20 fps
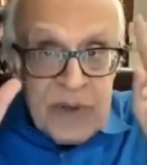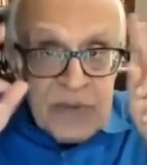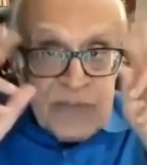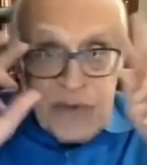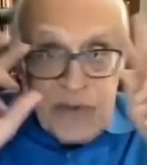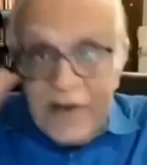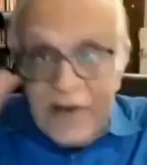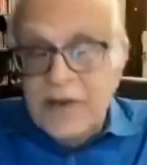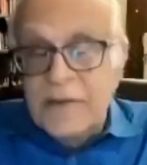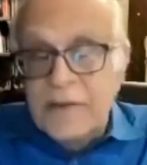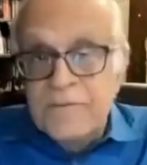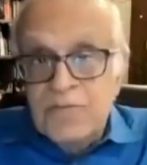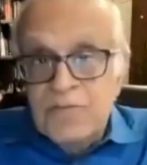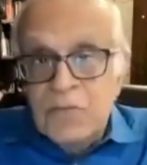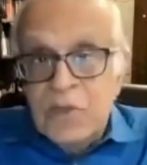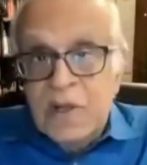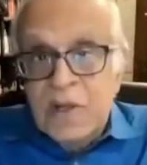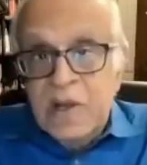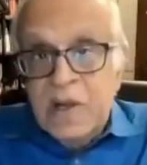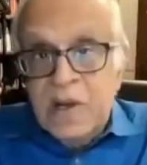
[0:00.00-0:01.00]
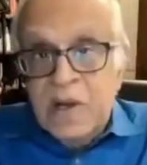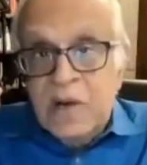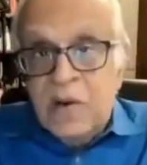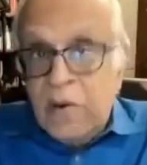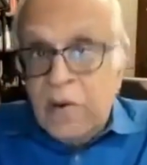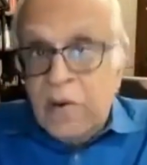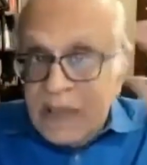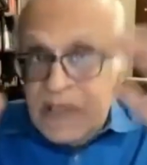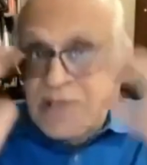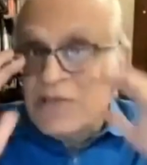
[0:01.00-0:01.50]
with freedom.
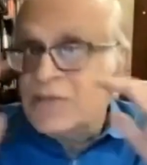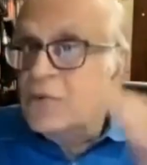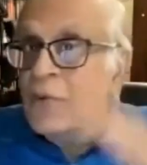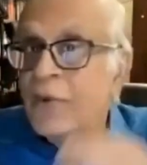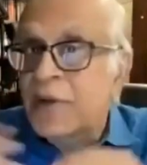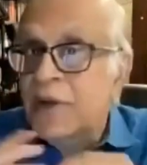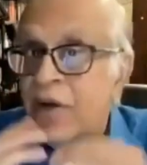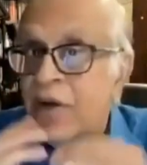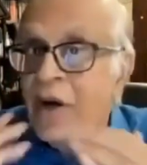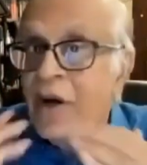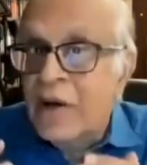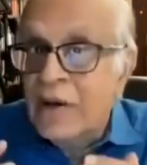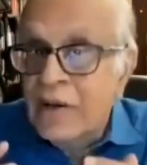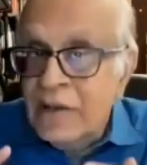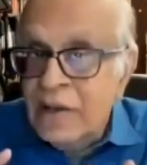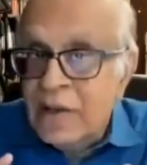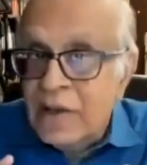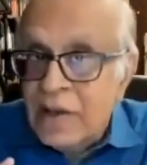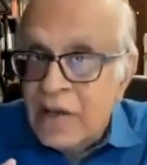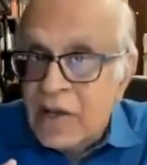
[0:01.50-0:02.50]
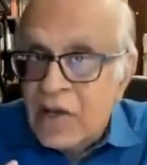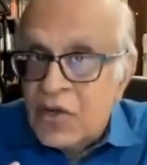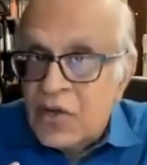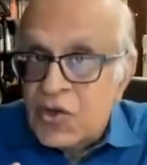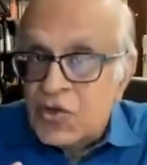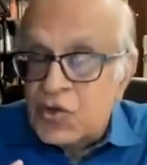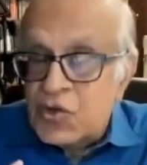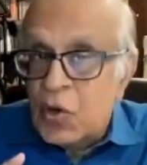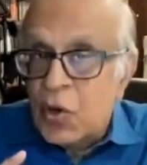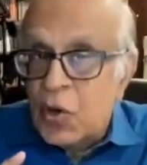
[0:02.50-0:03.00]
All this is going on.
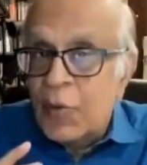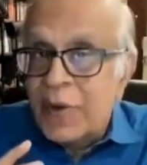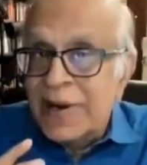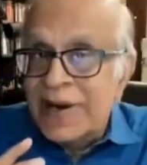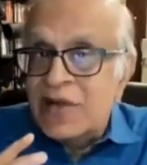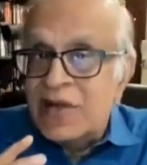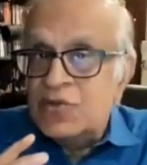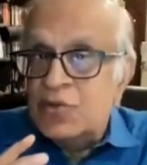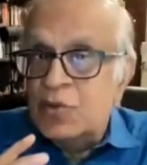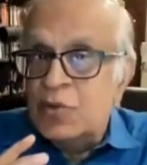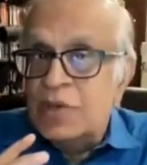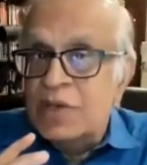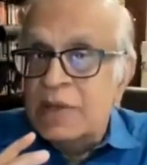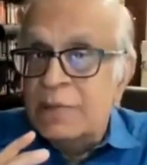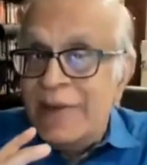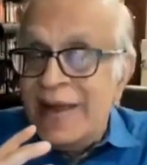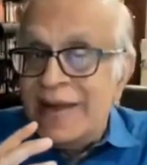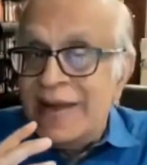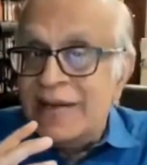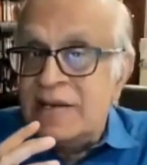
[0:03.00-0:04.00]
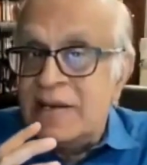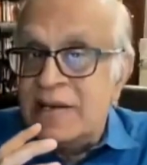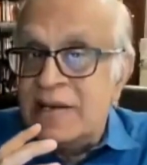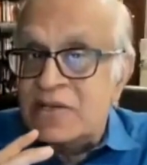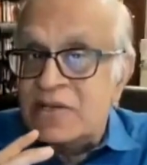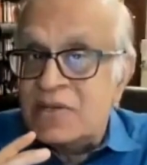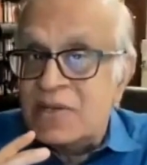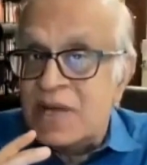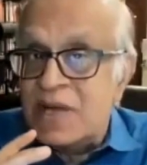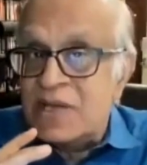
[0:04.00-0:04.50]
So one has to debate
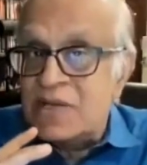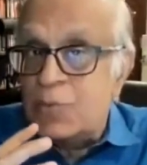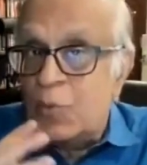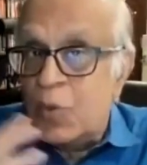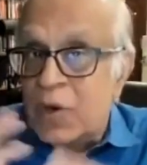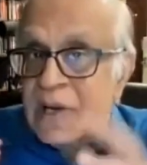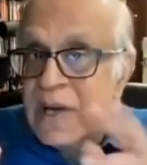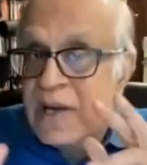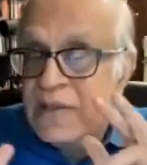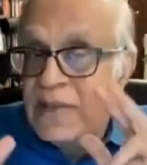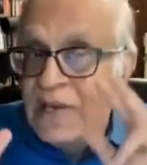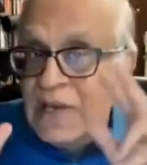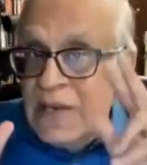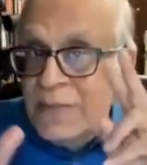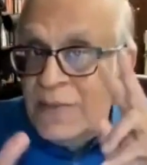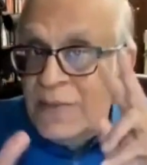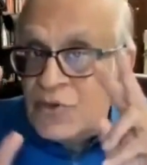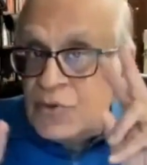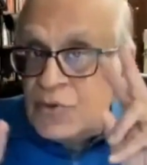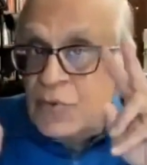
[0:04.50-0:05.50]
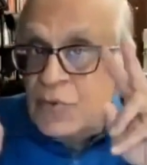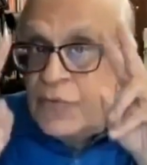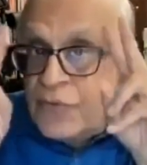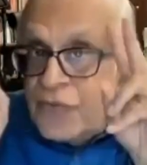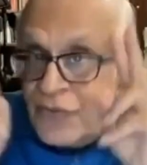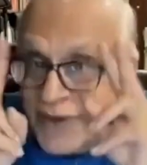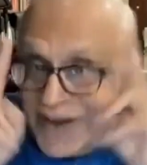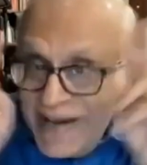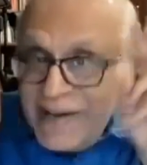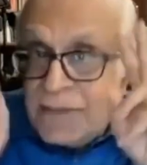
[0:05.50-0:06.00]
and discuss what are the limits to
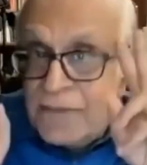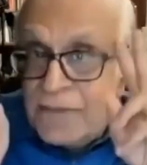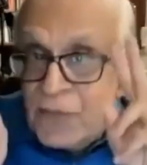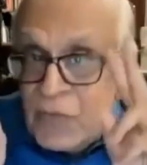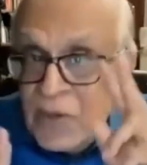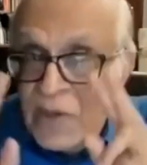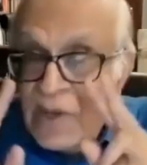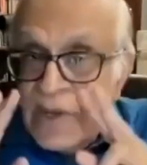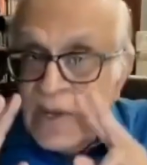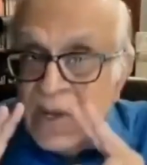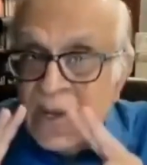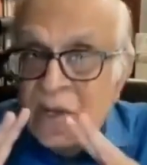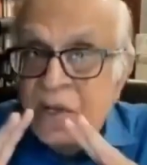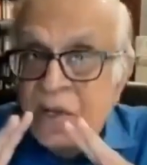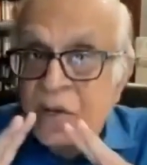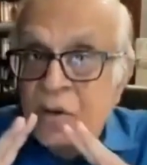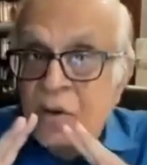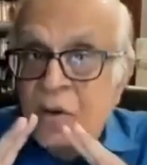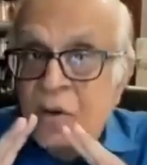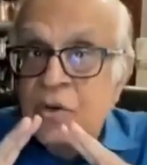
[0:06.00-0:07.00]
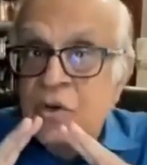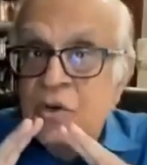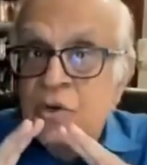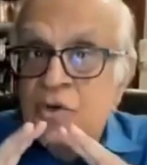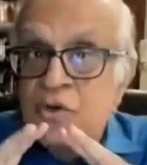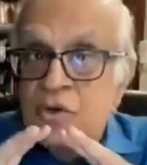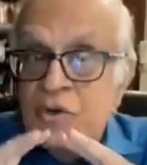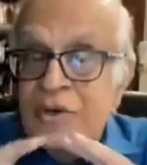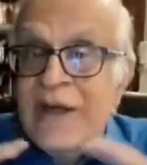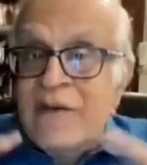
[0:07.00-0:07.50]
freedom. You know,
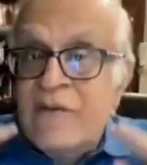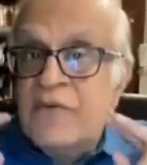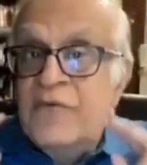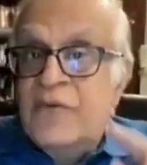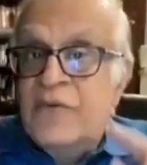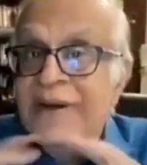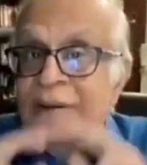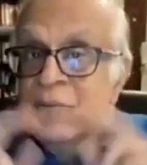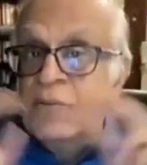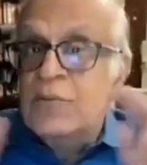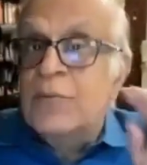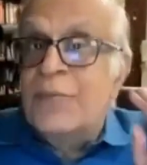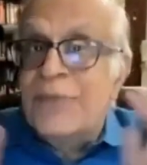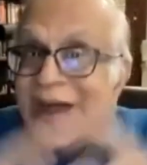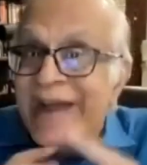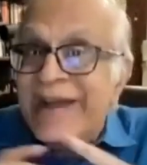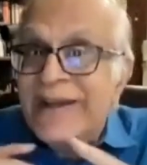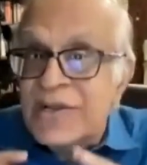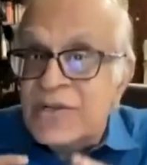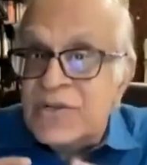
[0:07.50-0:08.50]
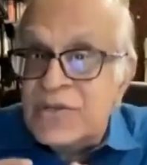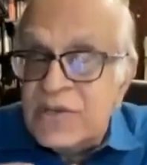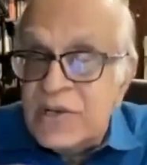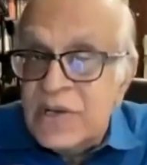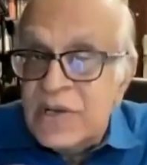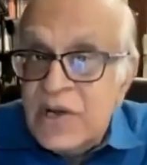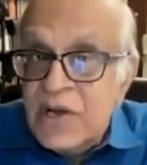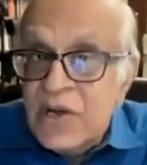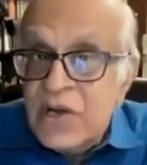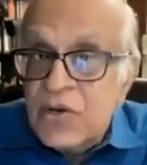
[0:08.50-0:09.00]
you should have a freedom to
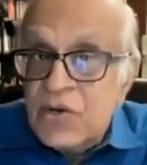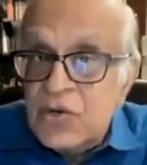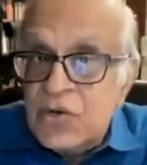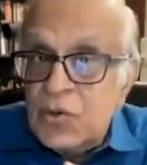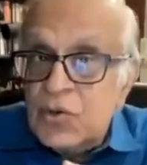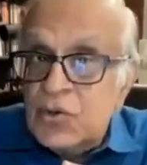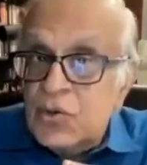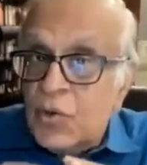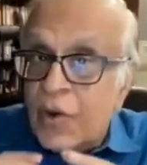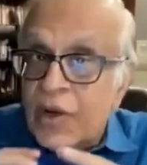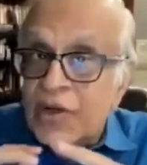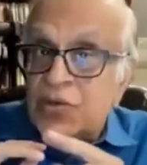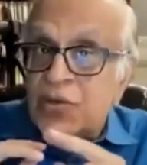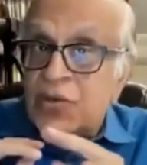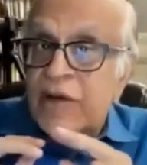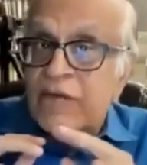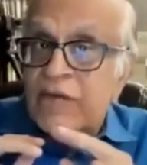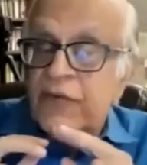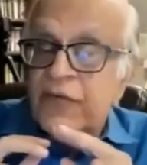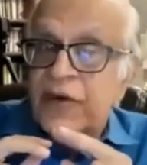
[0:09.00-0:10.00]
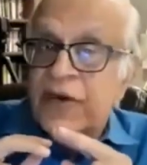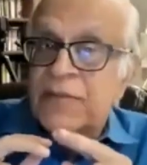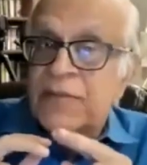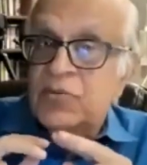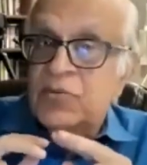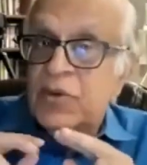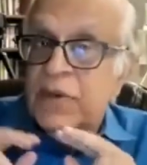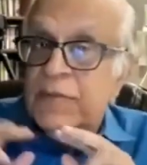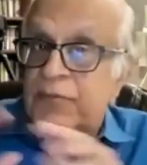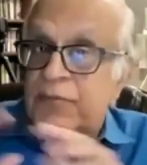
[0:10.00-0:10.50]
practice. Should you also have a
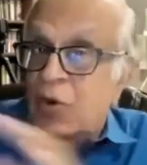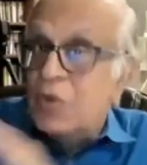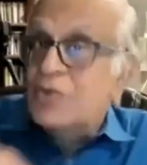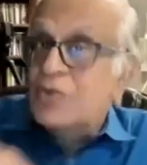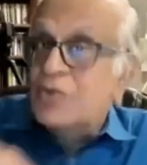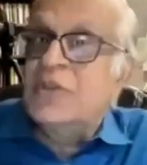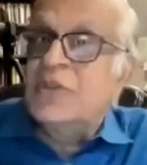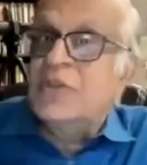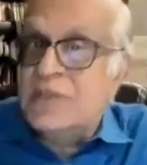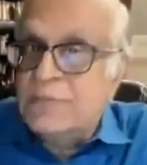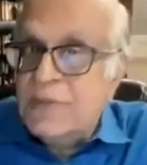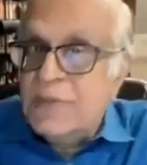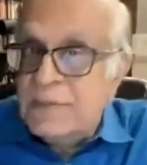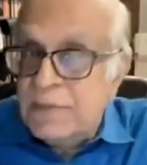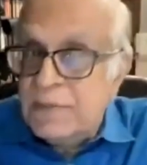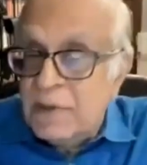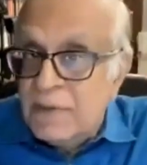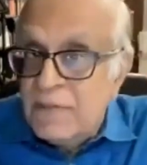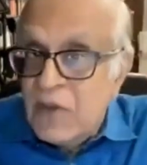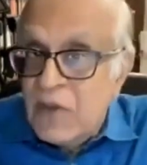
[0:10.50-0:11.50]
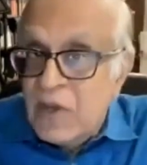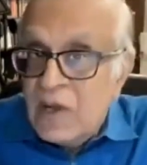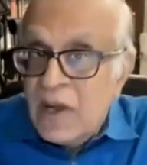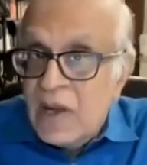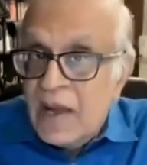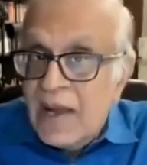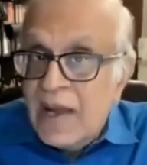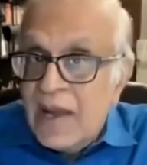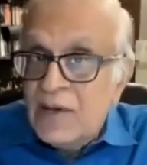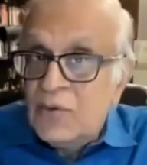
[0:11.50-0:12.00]
freedom to impose on other people
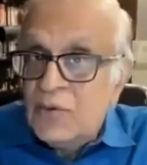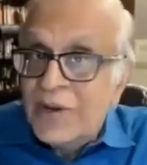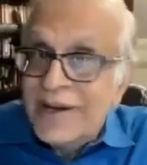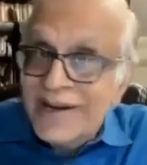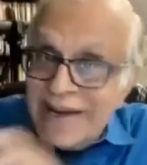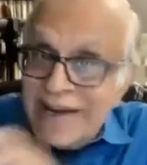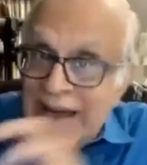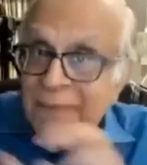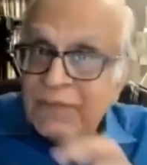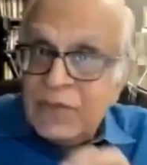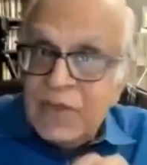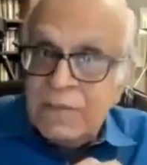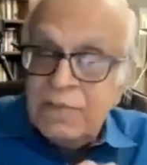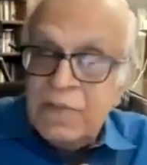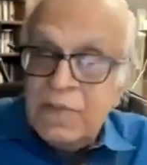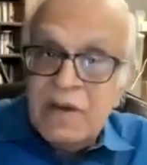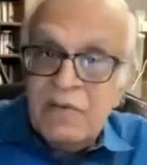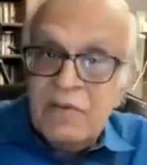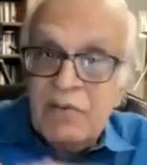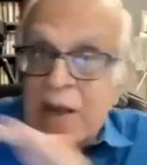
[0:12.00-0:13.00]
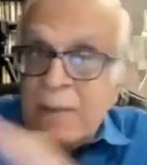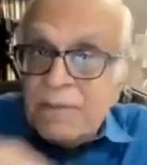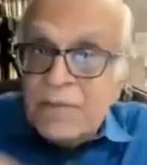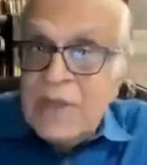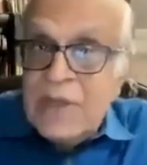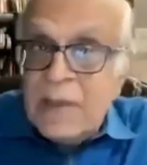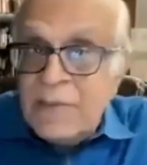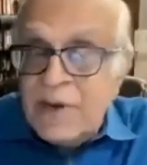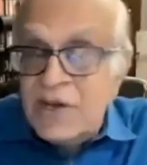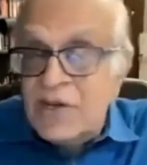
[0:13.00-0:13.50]
and to kidnap them and
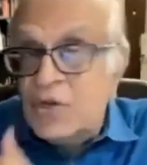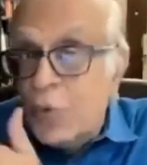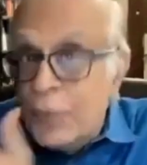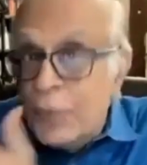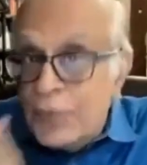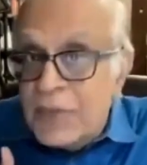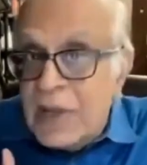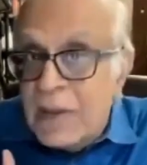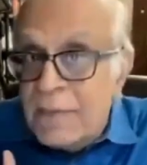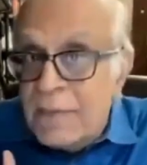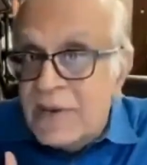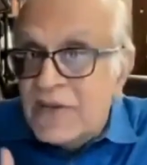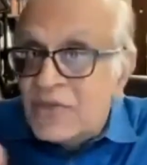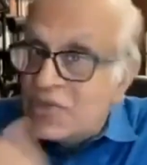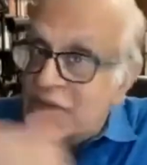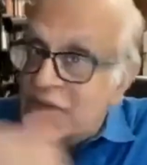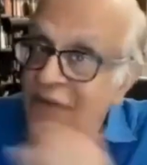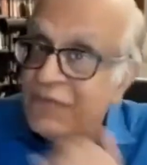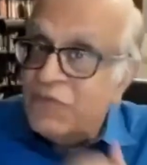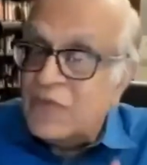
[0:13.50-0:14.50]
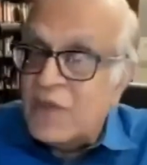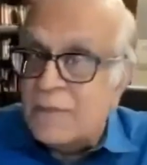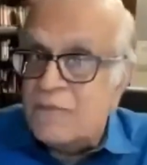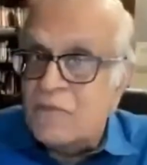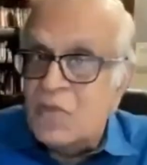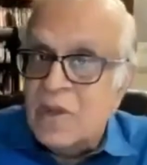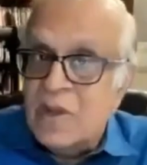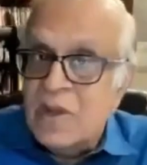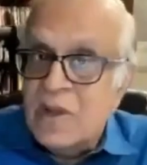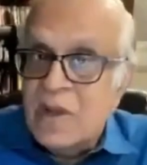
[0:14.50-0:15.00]
rape them and dupe them, deceive
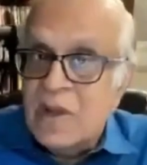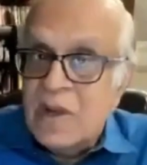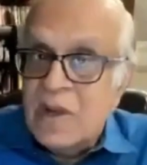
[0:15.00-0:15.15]
them?